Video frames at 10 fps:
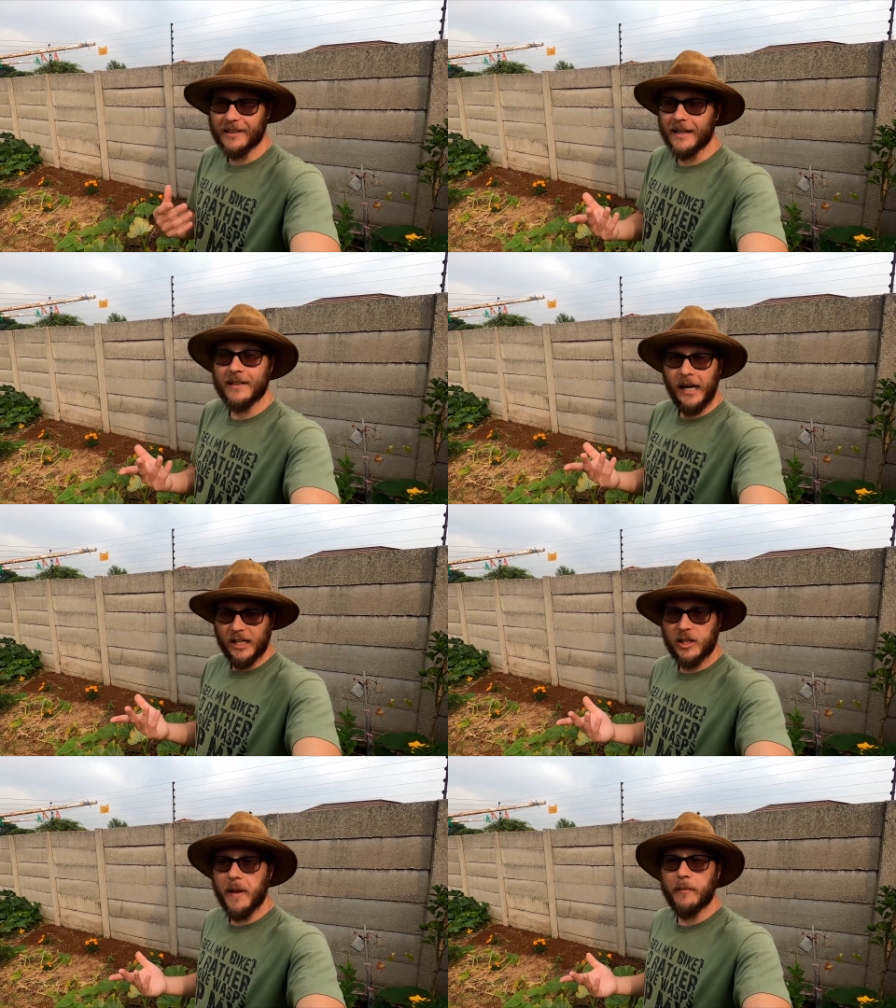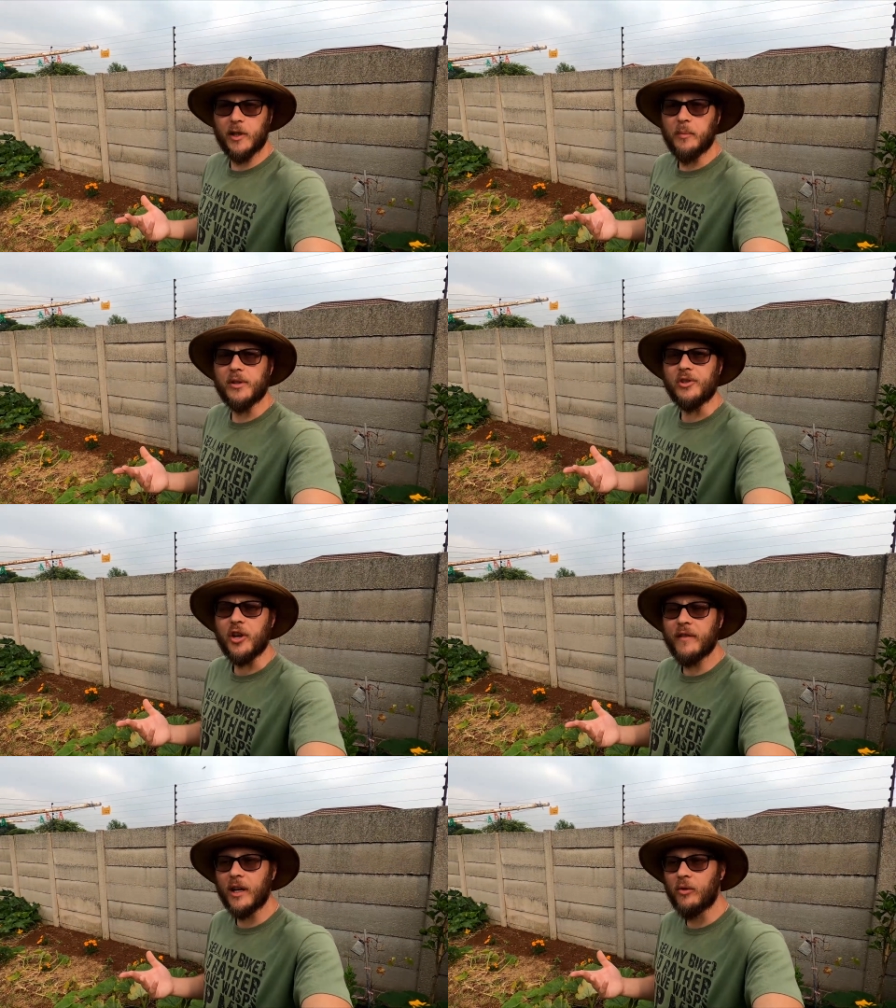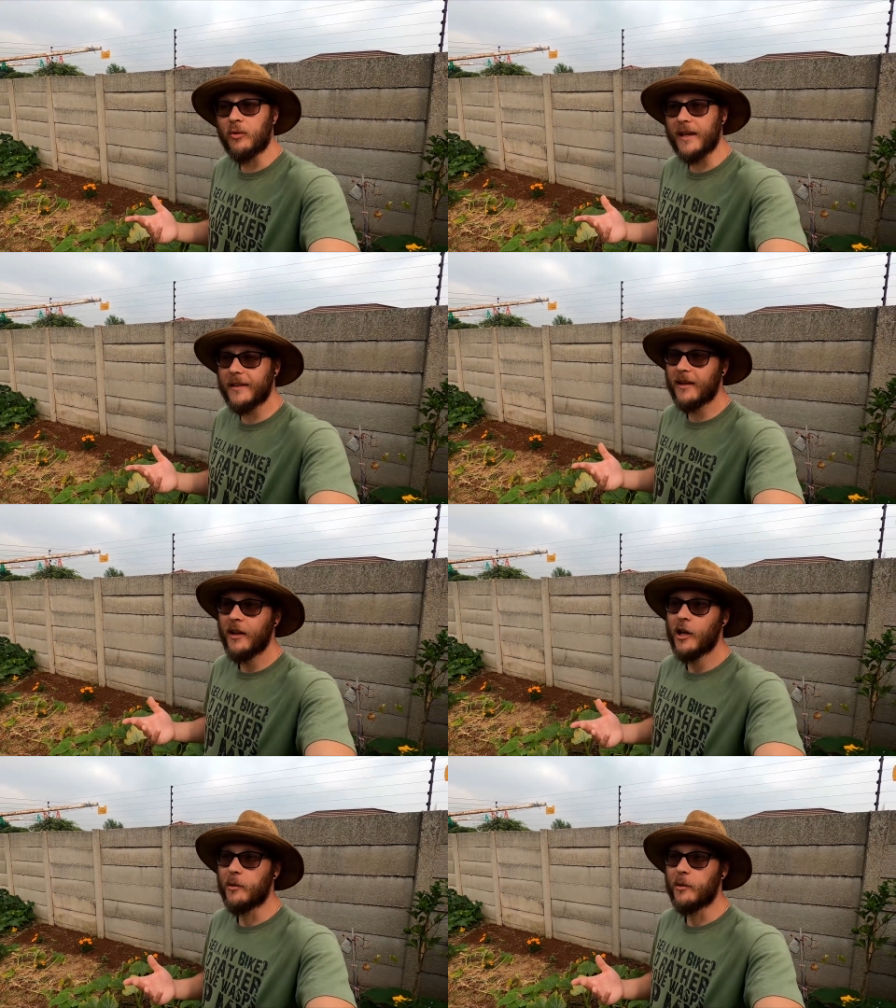It's nice to be able to preserve it and all that,